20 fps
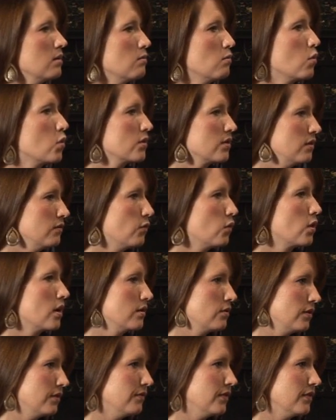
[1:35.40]
More than
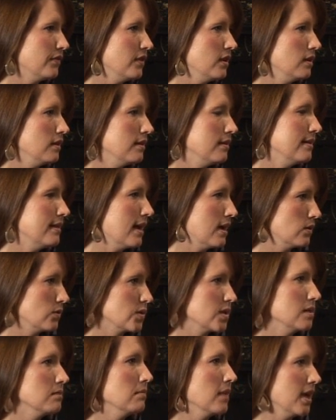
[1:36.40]

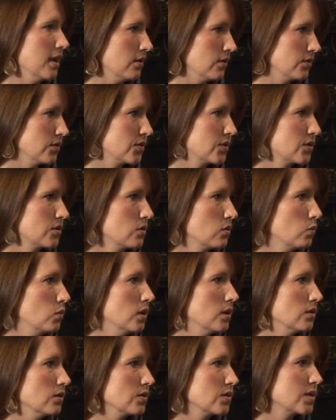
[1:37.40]
450,000 Mainers
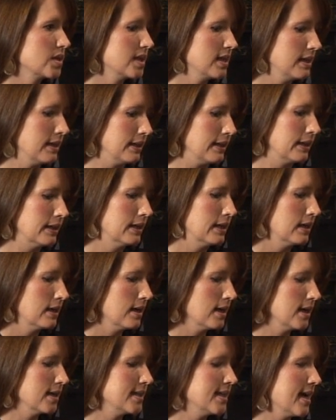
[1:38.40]
will see
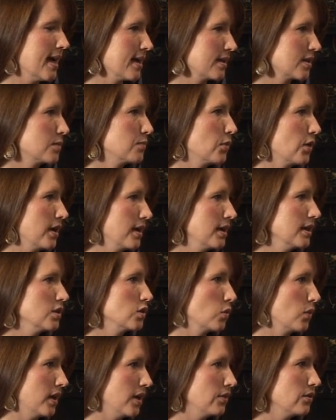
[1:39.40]
a tax break in
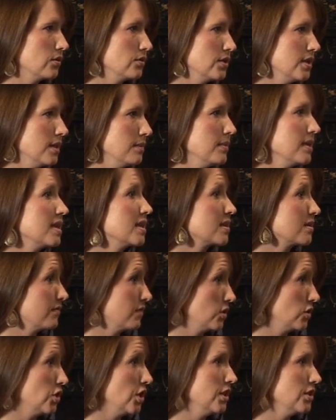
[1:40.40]
2013 because
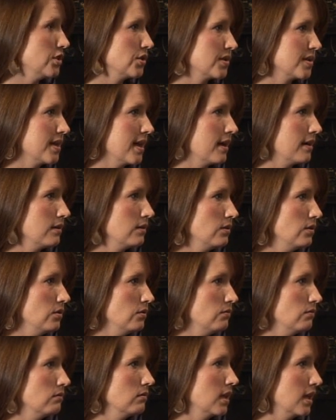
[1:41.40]
of the changes that
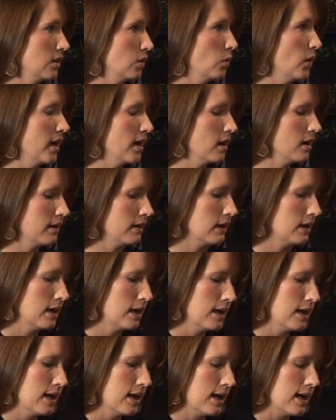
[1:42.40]
you led the way
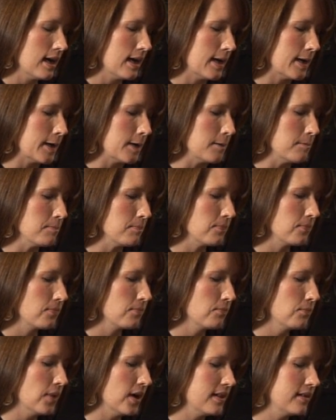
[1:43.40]
on.
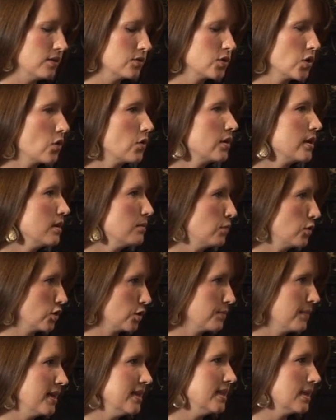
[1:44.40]
But there's already a
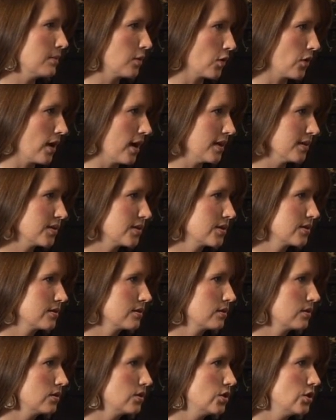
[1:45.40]
push by Democrats
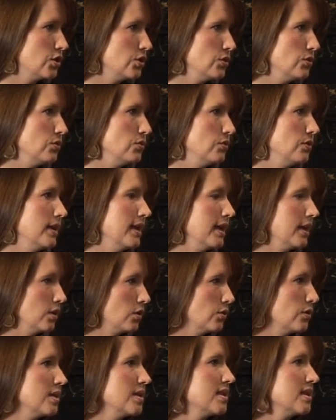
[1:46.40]
to
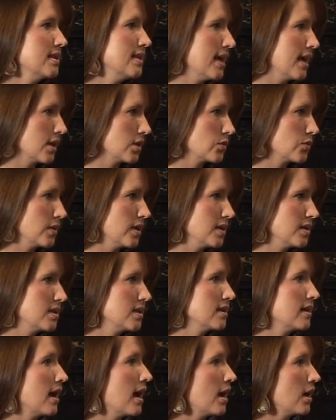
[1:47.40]
increase the tax rates
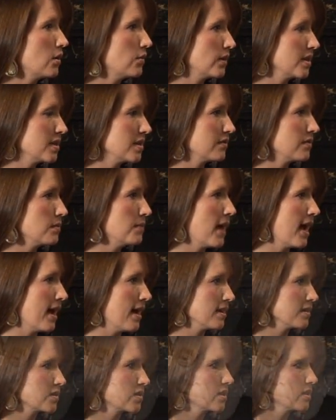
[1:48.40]
to the higher rates of the
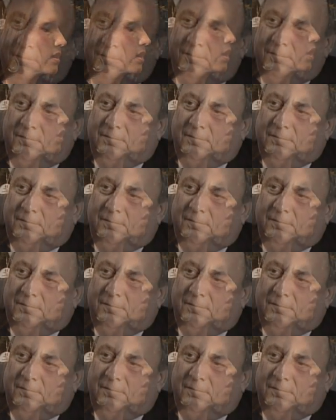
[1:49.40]
past.